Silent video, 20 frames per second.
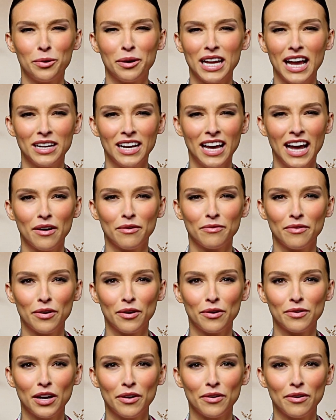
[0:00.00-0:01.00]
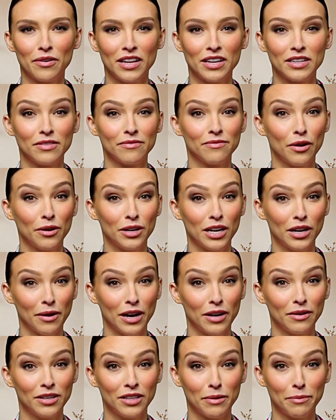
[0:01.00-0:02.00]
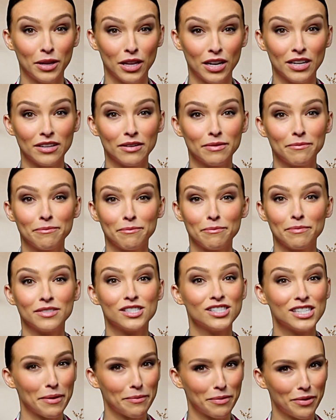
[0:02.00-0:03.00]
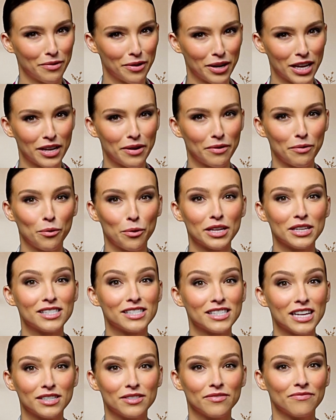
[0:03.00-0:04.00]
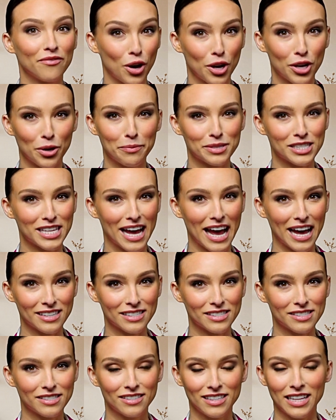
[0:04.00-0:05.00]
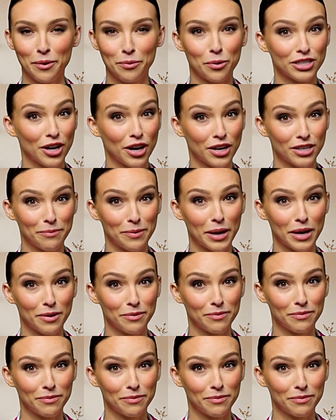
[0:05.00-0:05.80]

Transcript: we got to account for those other things floating around in the blood. Step 3, we assess volume status, like we talked about.